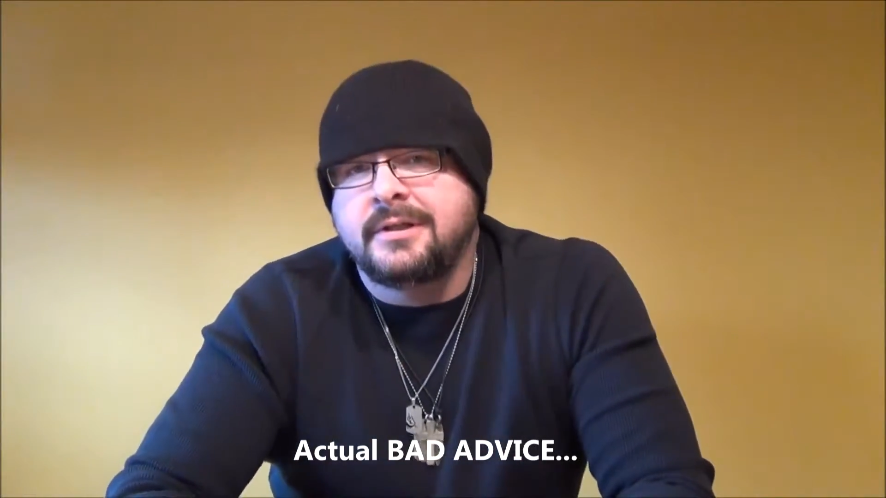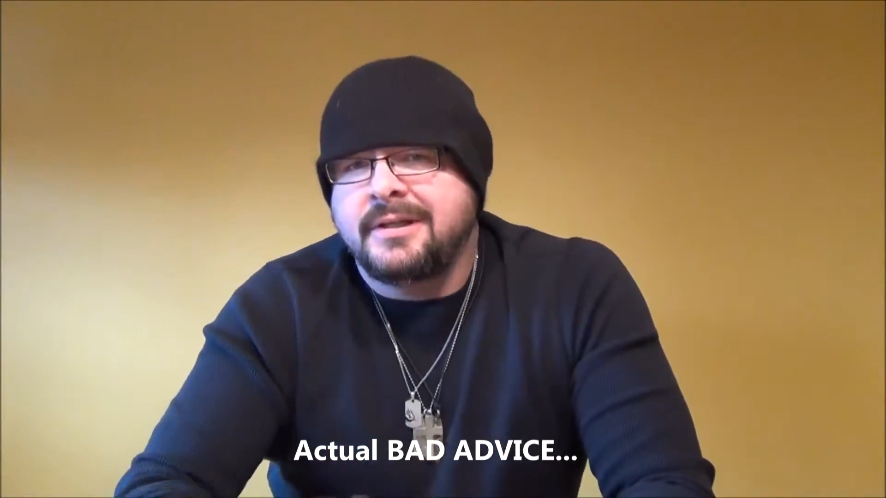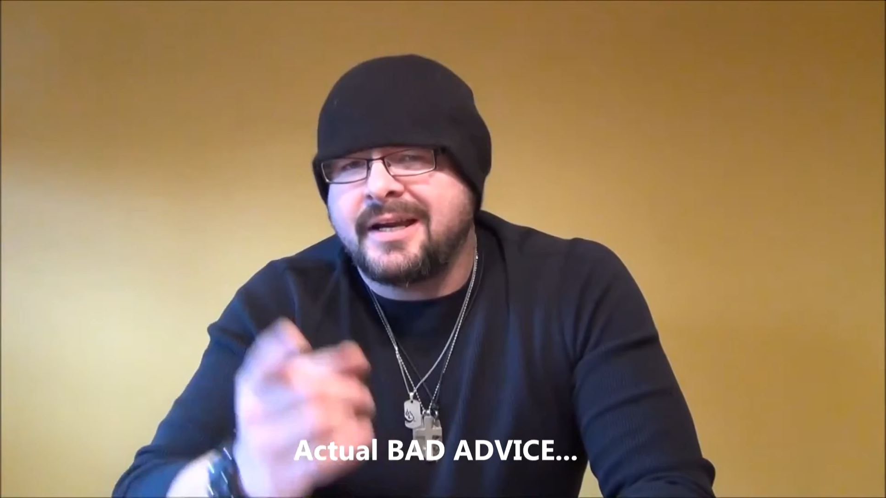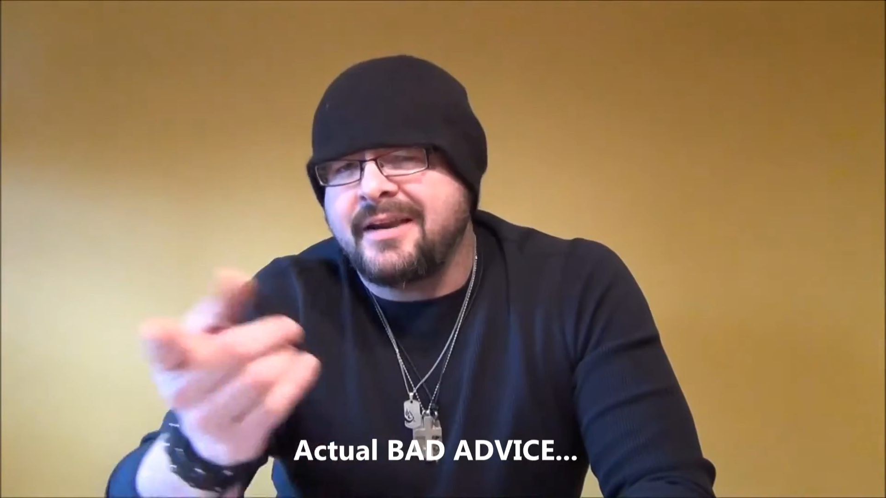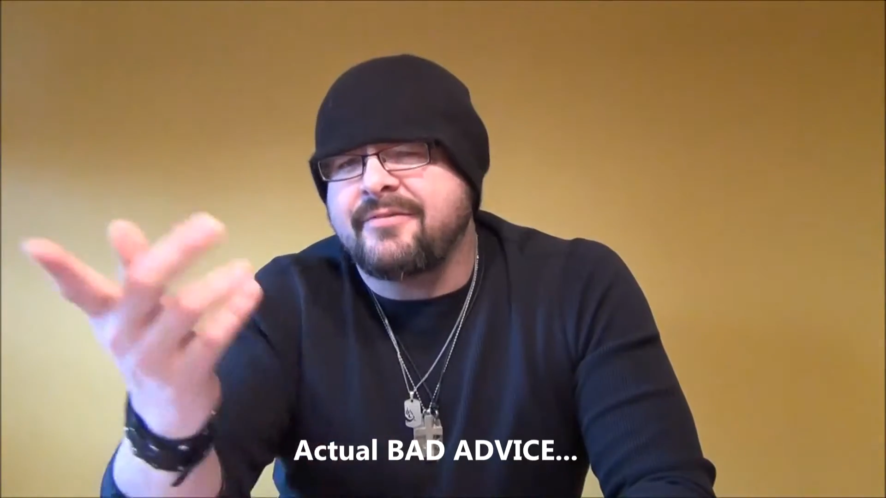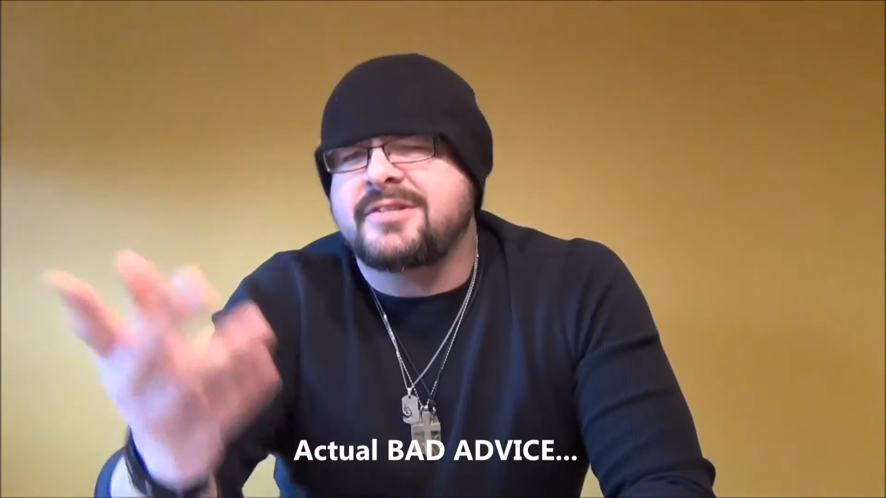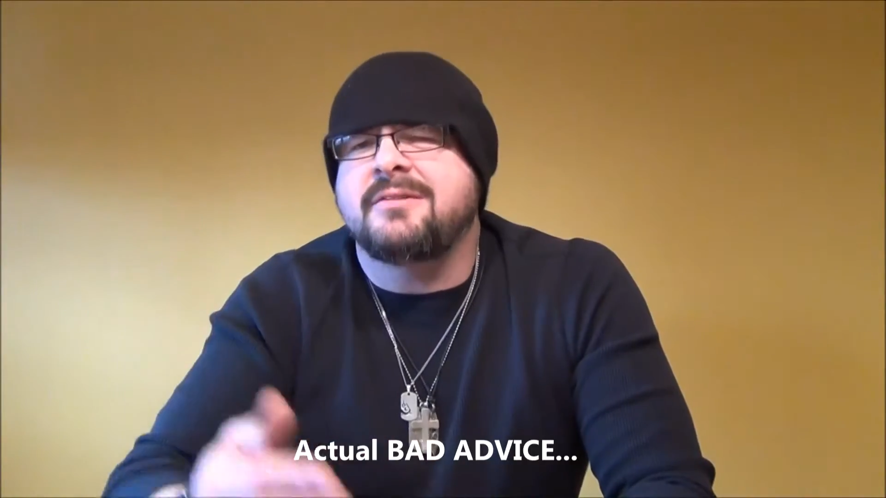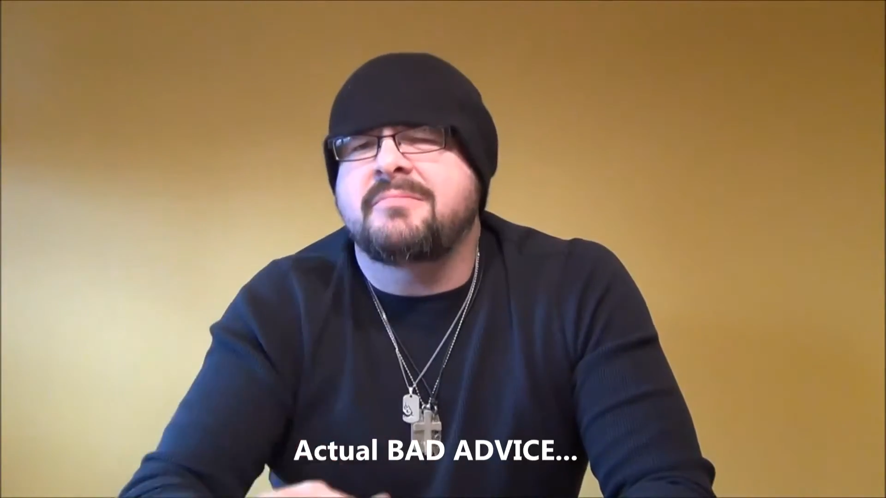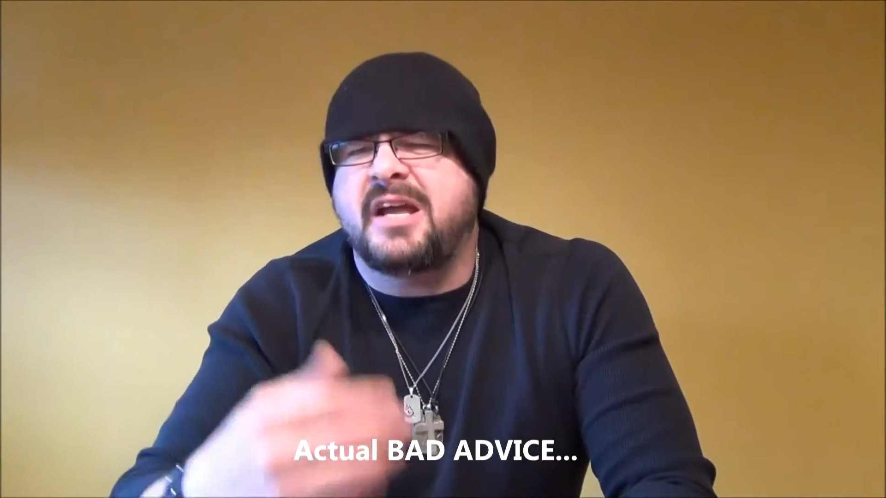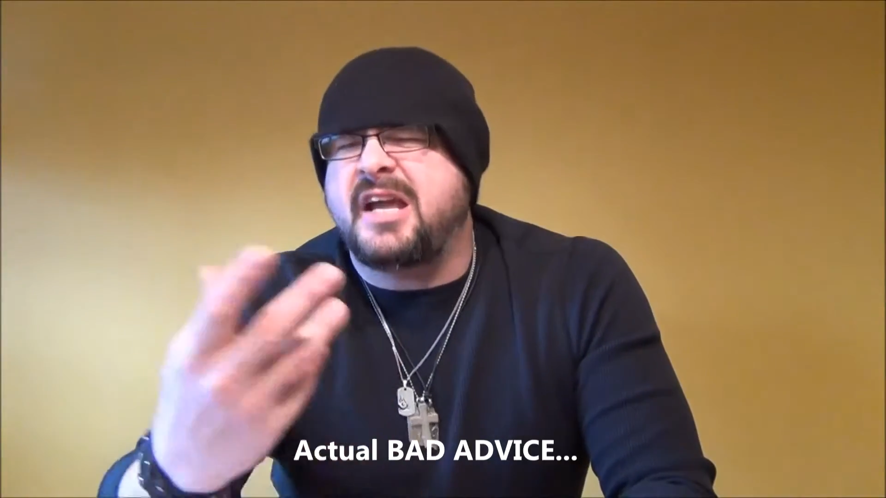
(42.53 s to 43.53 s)
That'll give her
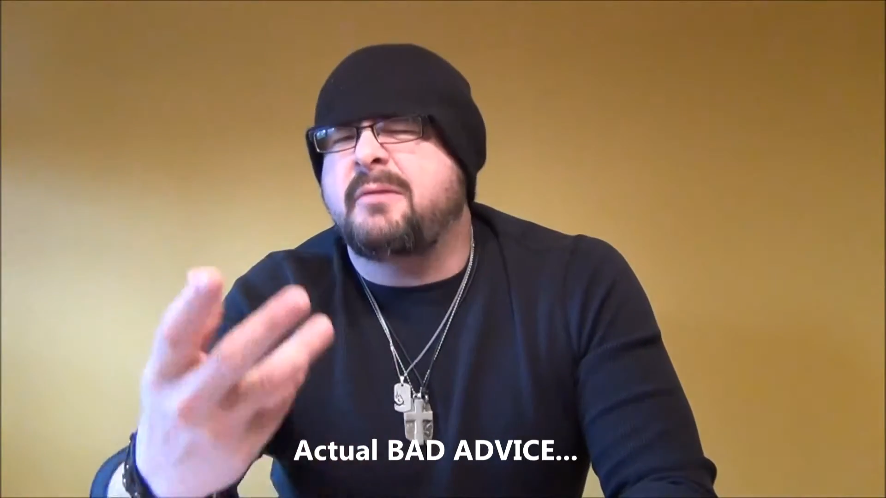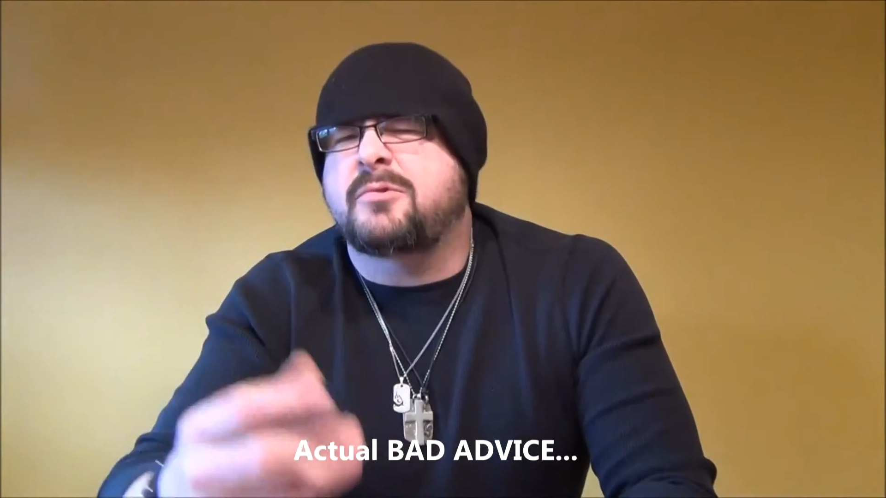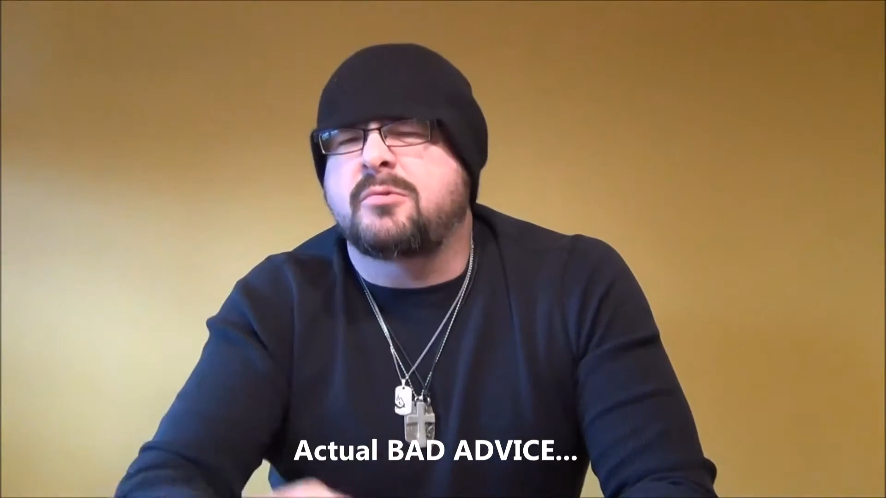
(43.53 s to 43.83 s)
something to aim